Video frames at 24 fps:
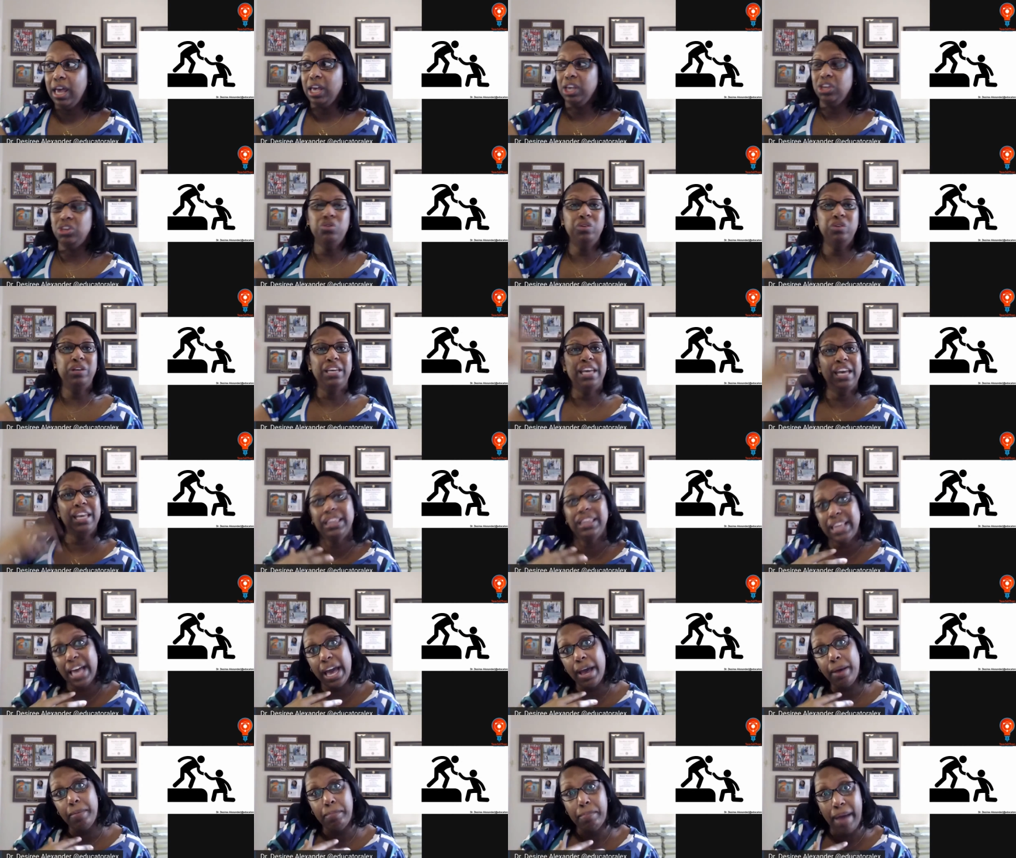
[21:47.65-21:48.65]
you get
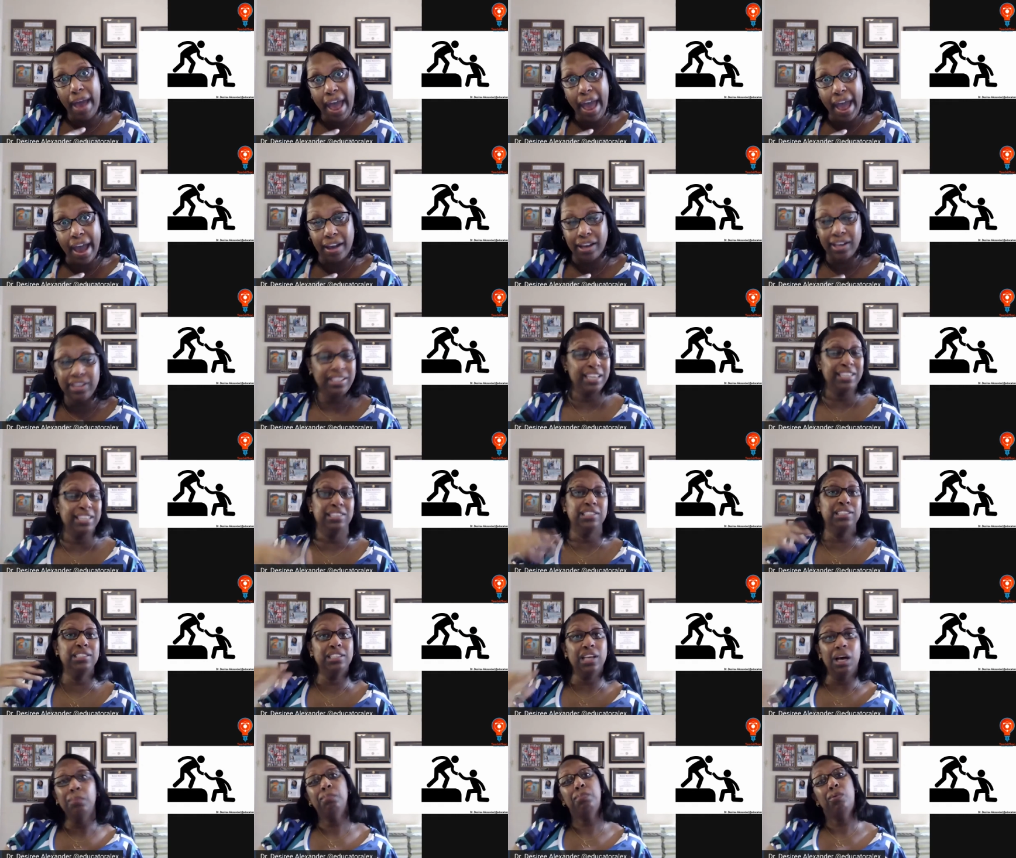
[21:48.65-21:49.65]
that back, because at
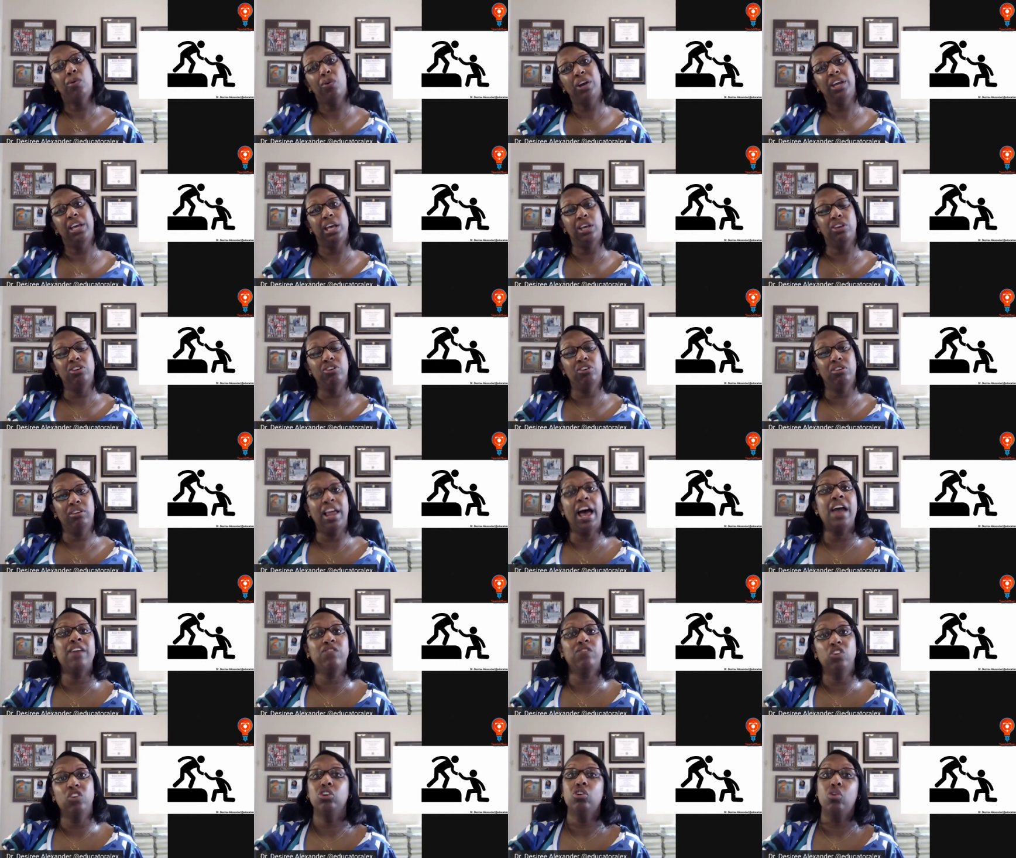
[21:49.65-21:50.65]
some point in your
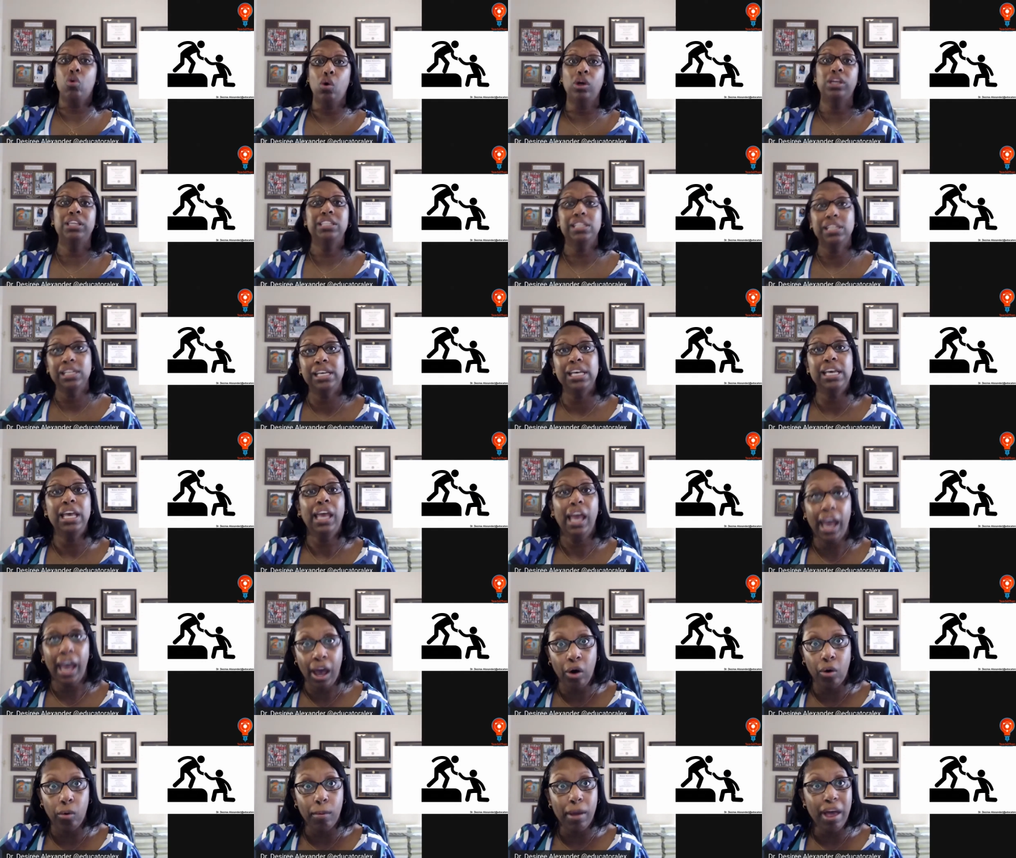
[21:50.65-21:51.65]
life, you're going to need
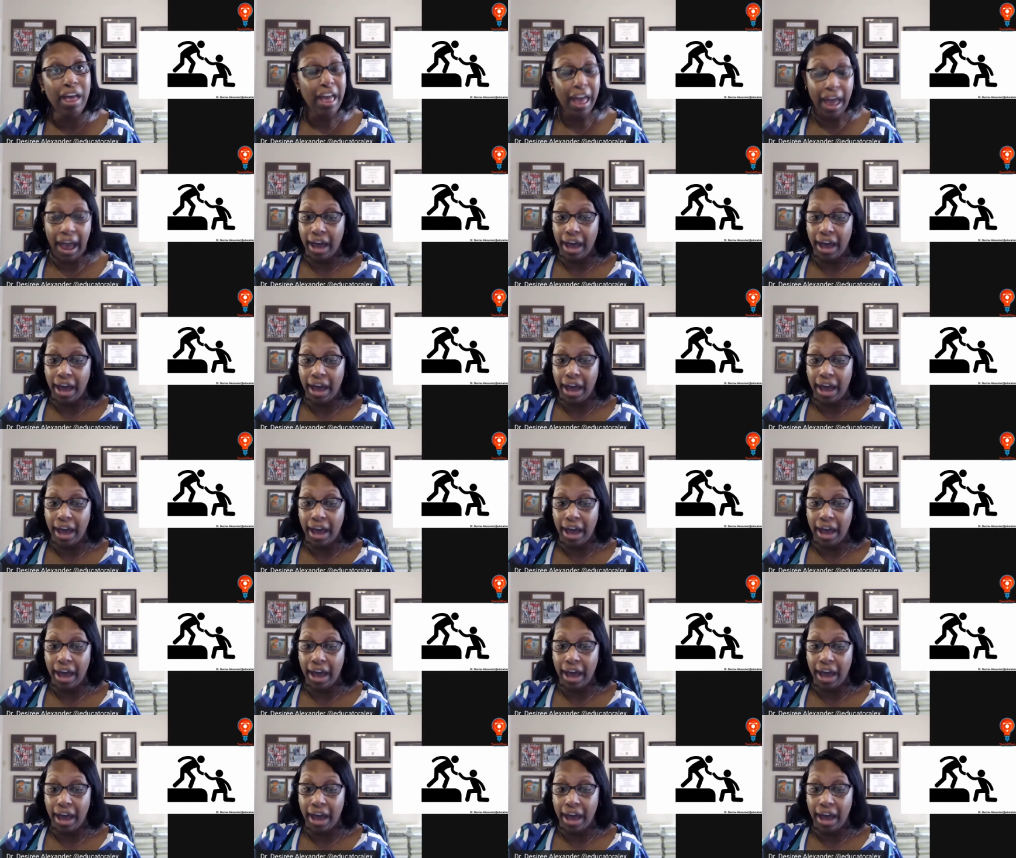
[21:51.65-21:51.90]
help.